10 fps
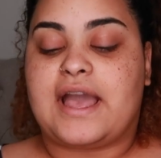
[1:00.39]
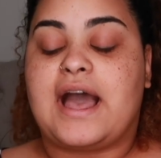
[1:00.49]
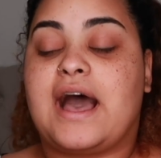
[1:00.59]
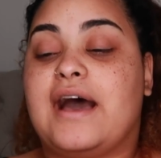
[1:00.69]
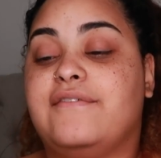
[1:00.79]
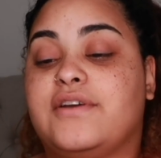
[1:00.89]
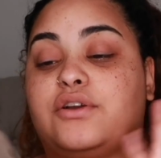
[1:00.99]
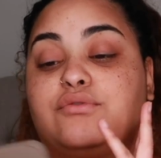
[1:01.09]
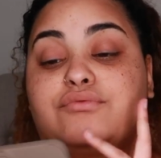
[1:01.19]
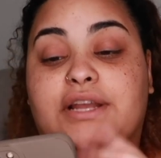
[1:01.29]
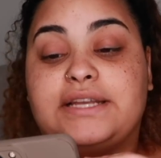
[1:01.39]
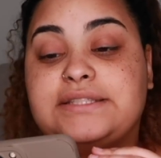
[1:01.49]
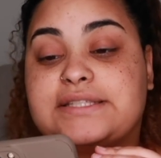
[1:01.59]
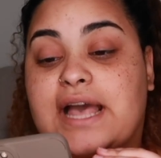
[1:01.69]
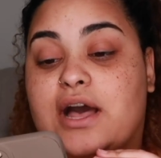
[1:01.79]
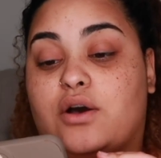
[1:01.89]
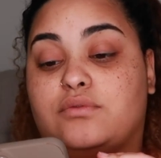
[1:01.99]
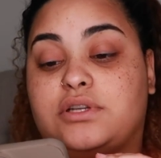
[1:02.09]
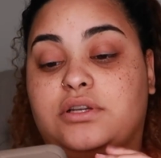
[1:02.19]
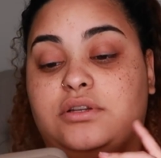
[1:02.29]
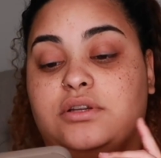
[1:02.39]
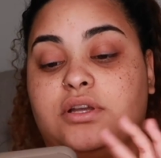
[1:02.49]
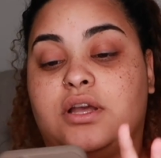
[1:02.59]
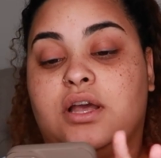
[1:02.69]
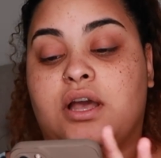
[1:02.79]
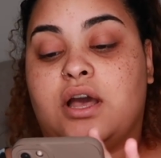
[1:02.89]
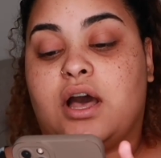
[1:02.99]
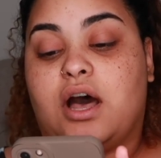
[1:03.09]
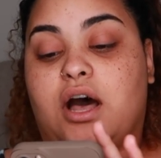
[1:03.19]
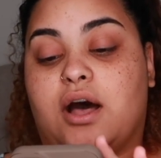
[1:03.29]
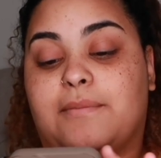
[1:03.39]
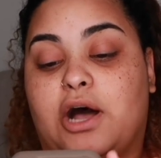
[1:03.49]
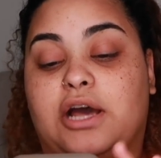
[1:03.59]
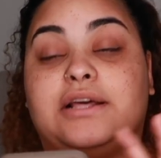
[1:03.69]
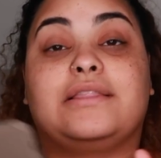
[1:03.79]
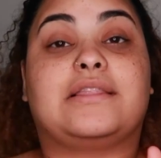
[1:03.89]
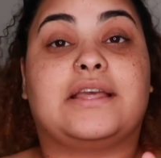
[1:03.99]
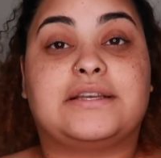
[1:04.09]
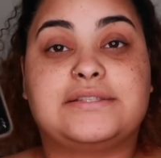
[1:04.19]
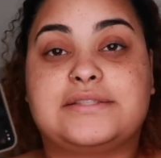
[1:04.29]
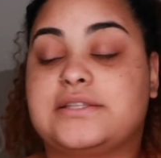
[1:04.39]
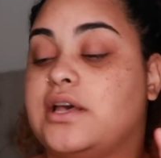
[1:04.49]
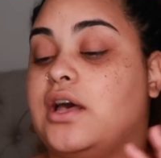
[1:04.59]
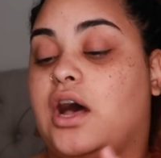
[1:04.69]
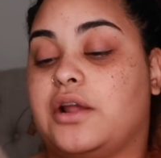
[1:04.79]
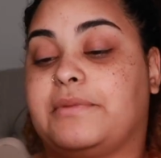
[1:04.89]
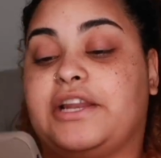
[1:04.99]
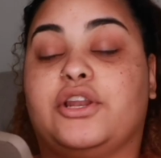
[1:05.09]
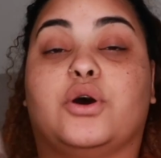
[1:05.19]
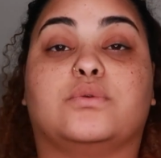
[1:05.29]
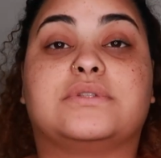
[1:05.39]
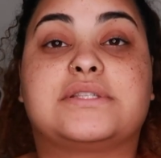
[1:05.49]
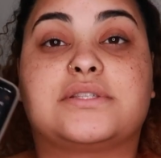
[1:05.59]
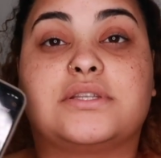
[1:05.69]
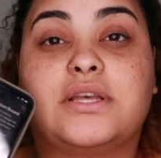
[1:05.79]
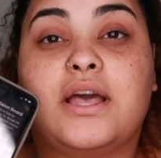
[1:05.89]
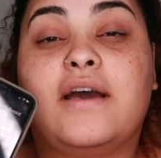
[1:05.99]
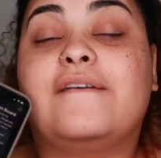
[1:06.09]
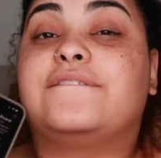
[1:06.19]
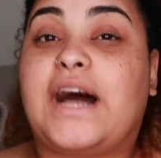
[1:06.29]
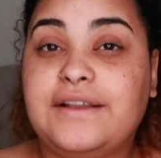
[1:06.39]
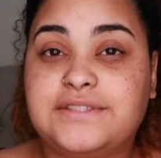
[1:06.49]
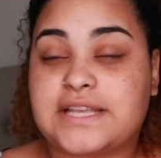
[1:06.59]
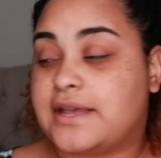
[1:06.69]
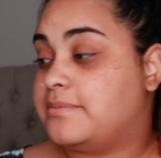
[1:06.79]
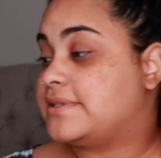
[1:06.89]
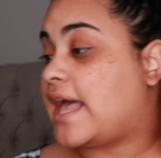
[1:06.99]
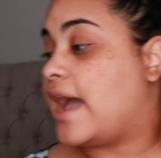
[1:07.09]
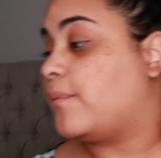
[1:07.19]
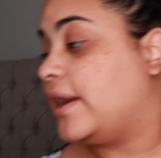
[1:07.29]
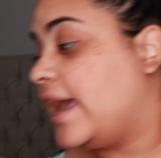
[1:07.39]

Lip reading: have written down on a list on my notes 5 tips. I went